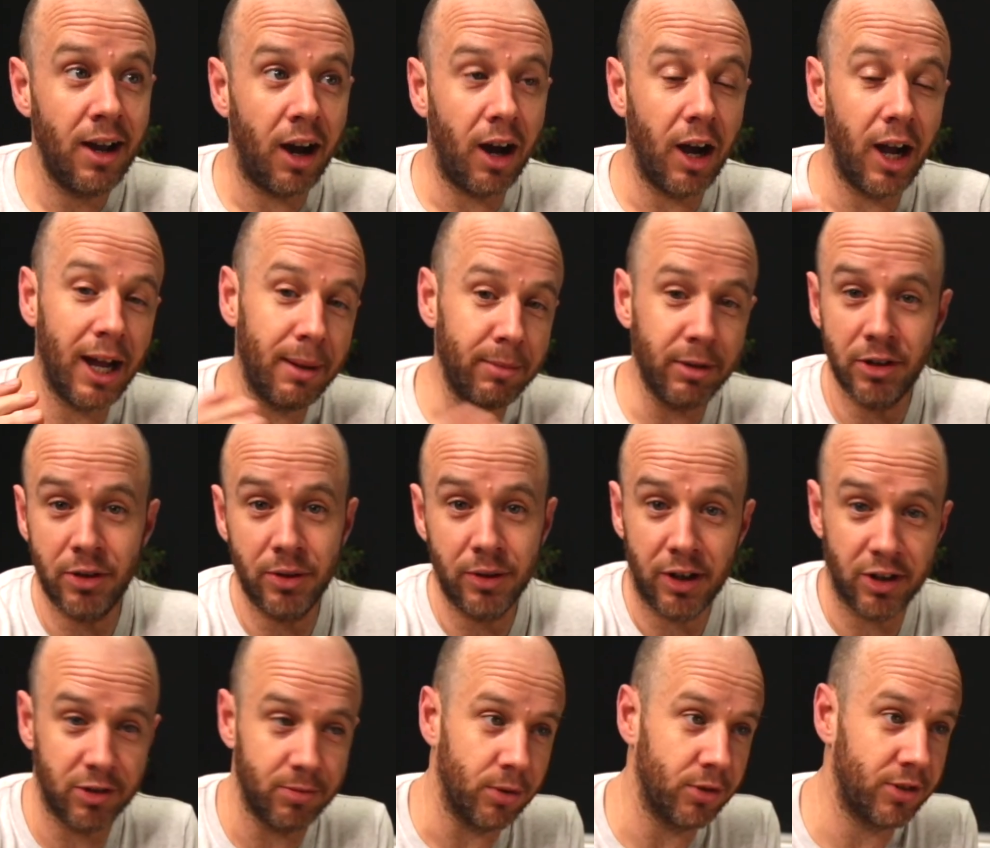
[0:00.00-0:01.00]
I am going to do
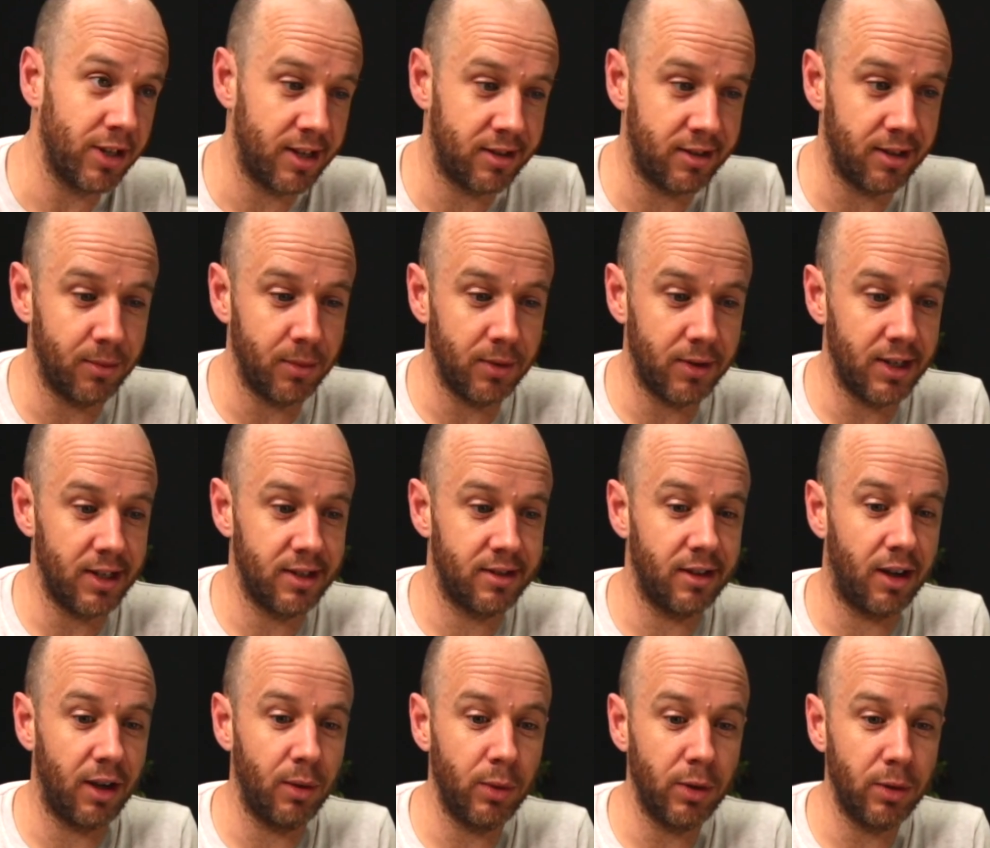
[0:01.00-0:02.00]
lots more testing with this.
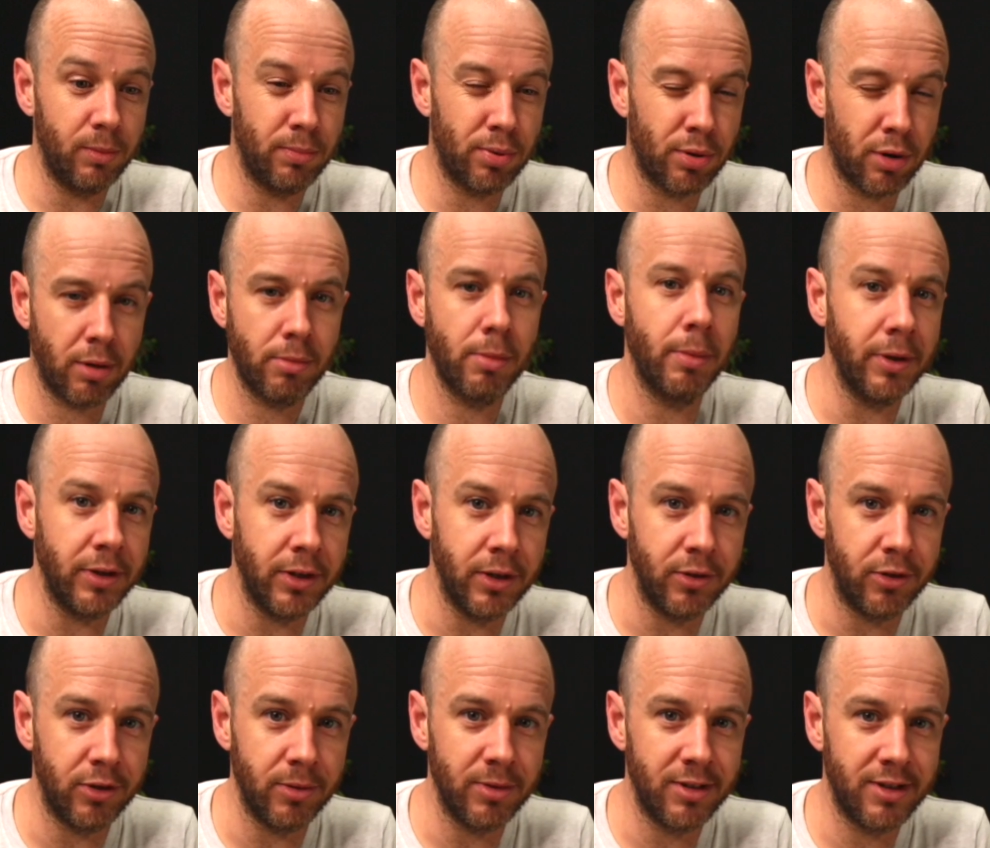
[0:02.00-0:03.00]
I will probably
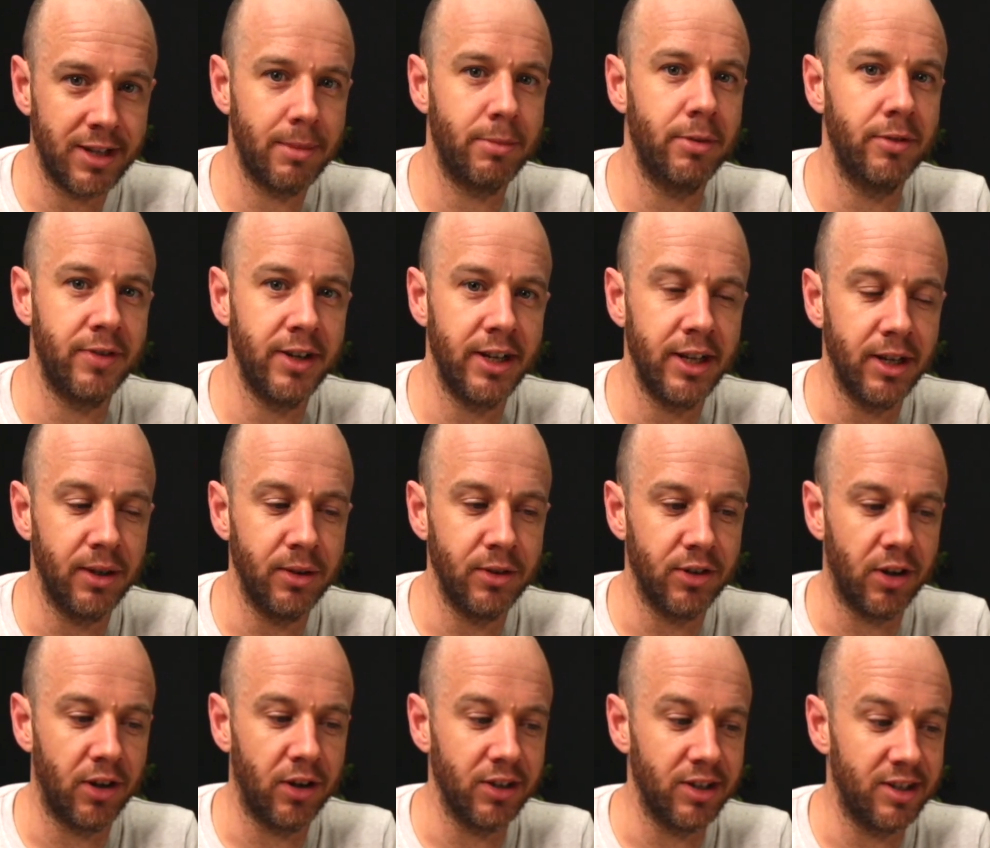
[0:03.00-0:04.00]
do some separate
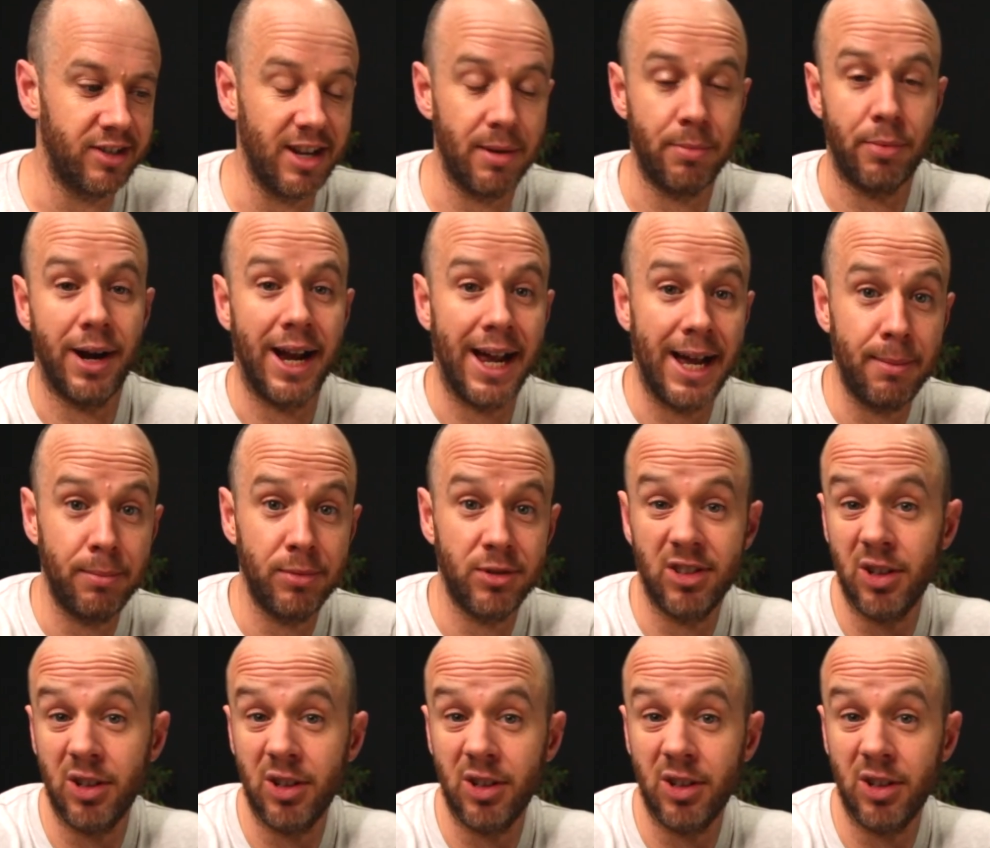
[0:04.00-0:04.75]
videos on separate apps.